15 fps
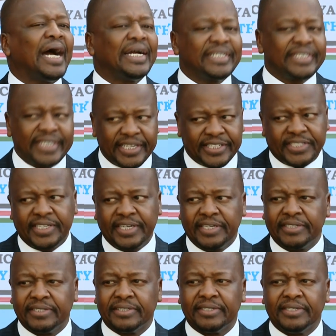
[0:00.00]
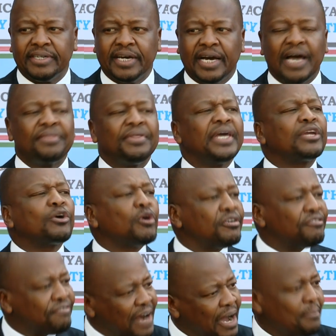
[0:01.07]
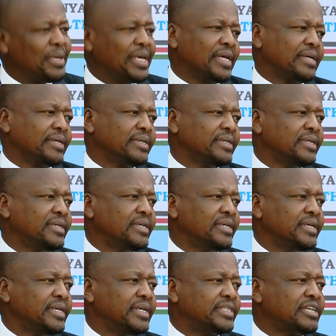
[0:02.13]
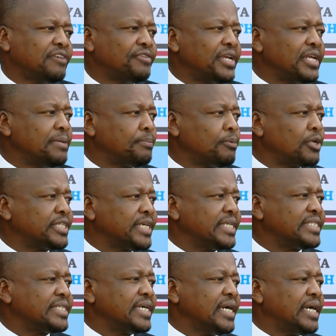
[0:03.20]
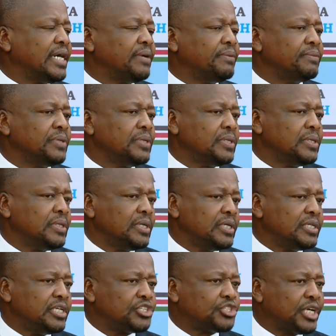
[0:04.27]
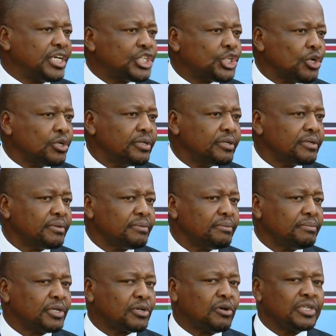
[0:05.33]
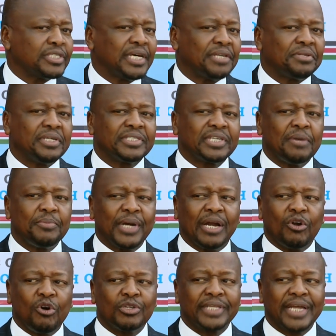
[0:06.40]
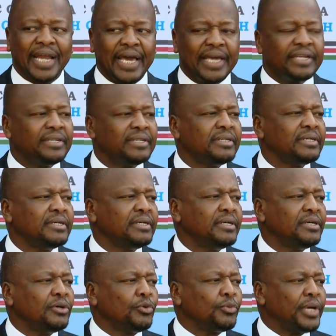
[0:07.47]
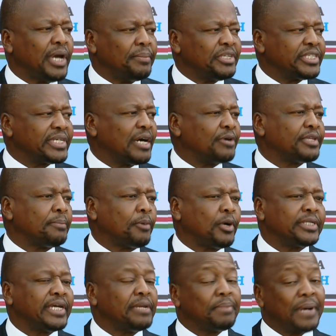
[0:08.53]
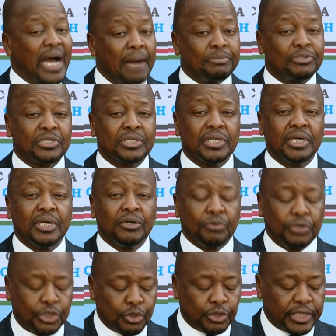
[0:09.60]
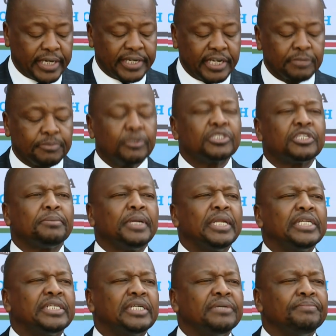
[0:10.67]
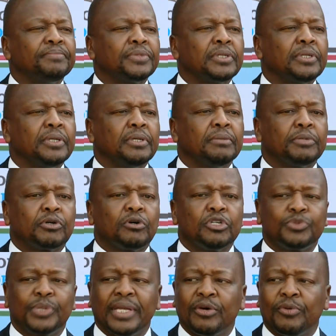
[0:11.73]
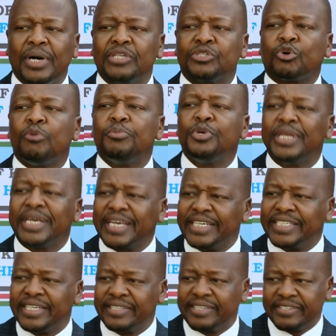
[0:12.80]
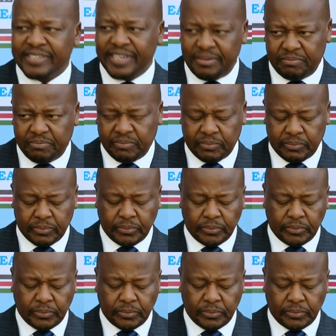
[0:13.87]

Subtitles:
and testing and then confirming. It's a very important distinction because I think somewhere along the line we are missing out the point, and perhaps we should take responsibility because we are the ones communicating the same.